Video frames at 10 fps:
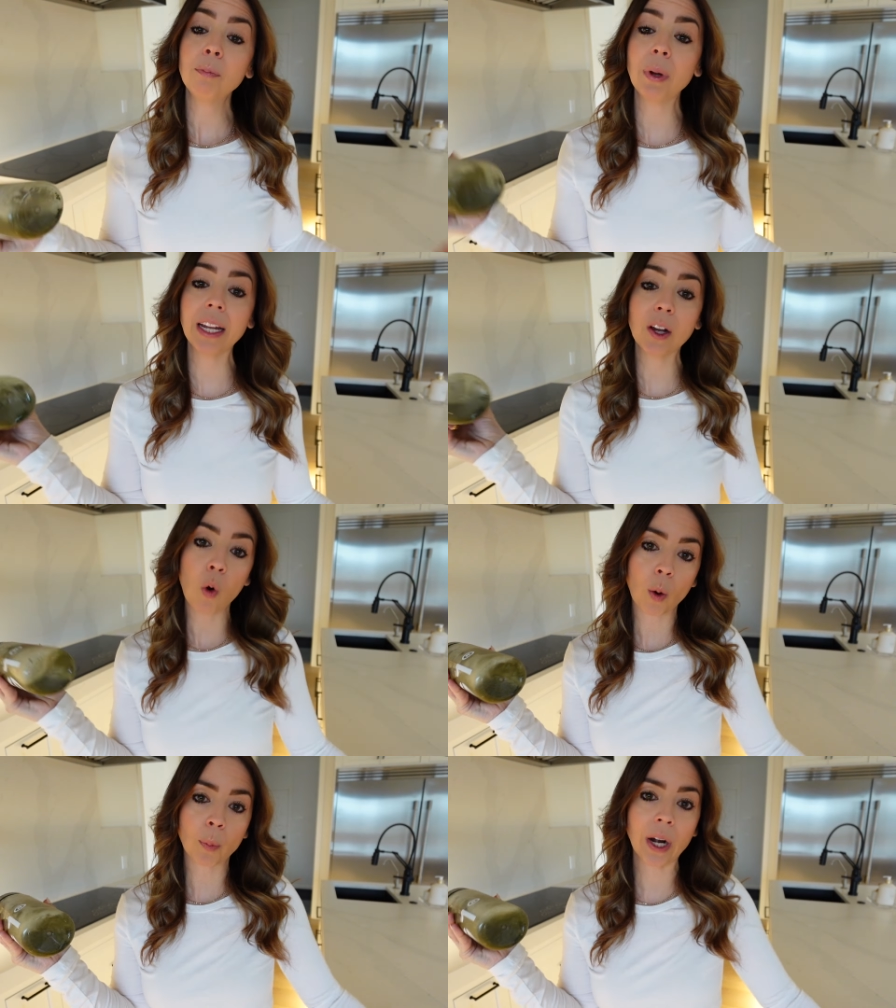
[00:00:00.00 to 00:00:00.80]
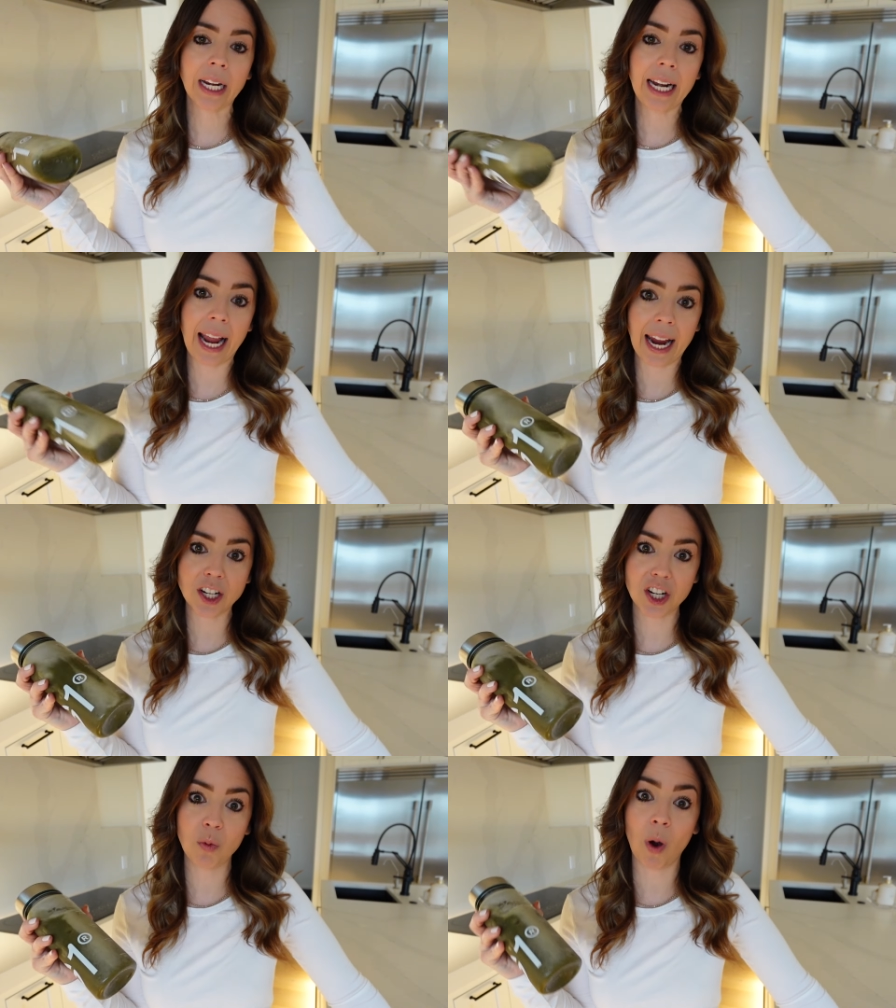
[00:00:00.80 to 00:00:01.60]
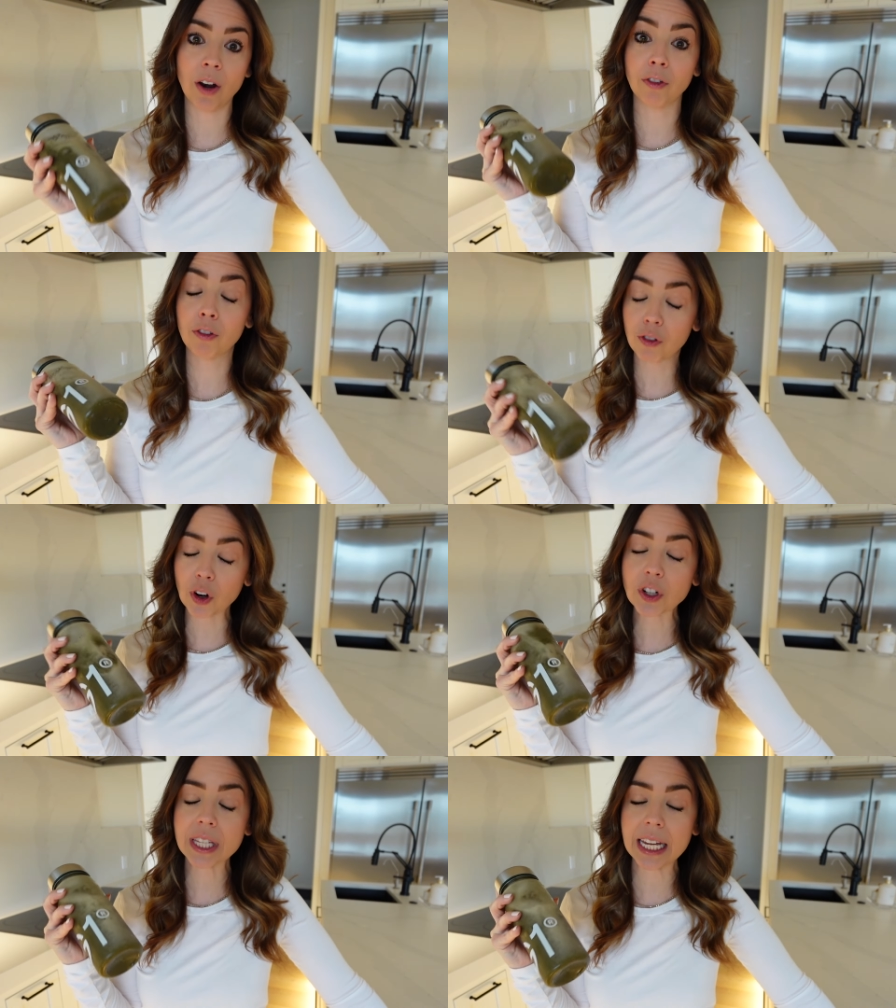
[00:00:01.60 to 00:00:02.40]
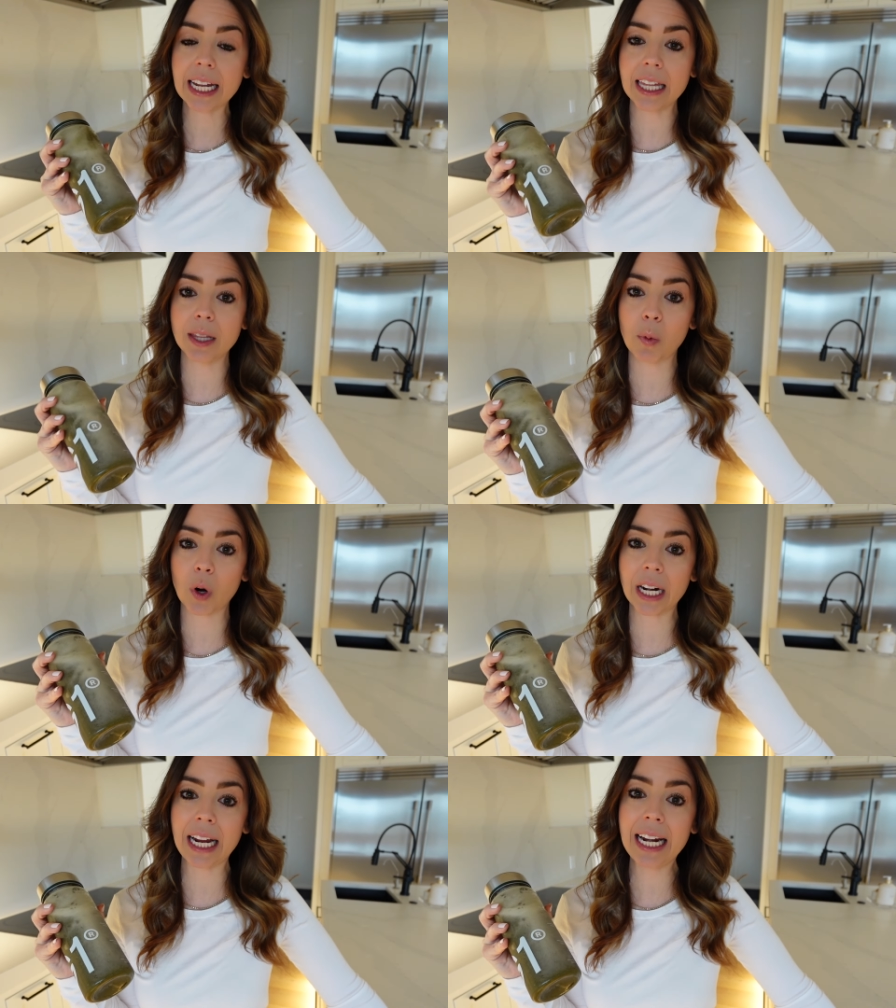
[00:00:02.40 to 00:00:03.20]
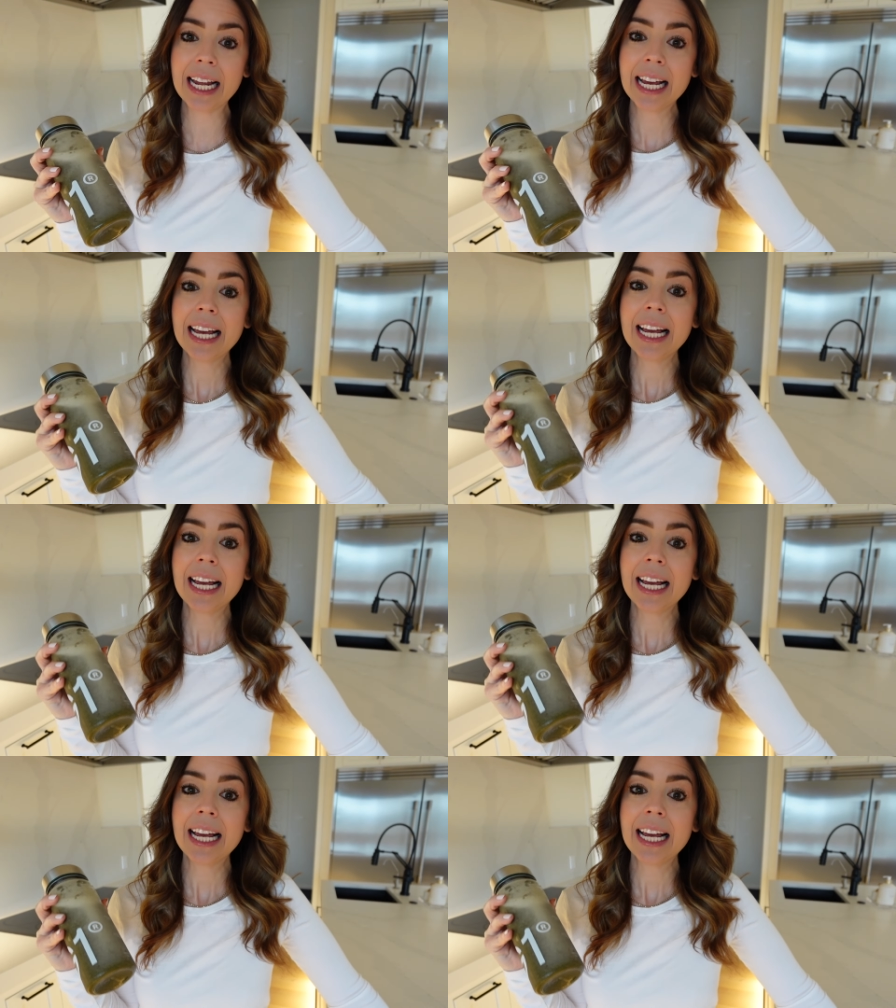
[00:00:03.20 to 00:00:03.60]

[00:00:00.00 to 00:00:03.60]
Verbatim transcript: But incorporating AG1 first thing in the morning